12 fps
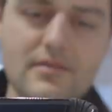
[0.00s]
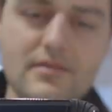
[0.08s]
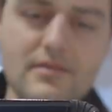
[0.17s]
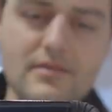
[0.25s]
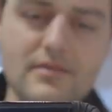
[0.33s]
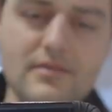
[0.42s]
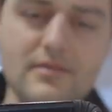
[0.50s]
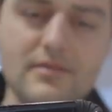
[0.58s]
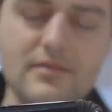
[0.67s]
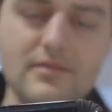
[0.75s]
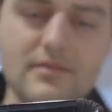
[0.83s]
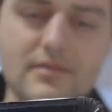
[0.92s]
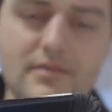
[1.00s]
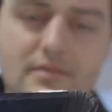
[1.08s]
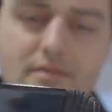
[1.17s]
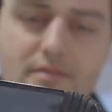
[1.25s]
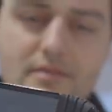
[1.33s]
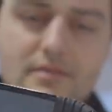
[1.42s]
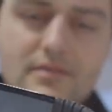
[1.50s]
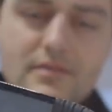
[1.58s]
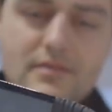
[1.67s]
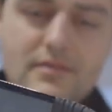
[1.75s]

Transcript: [no speech]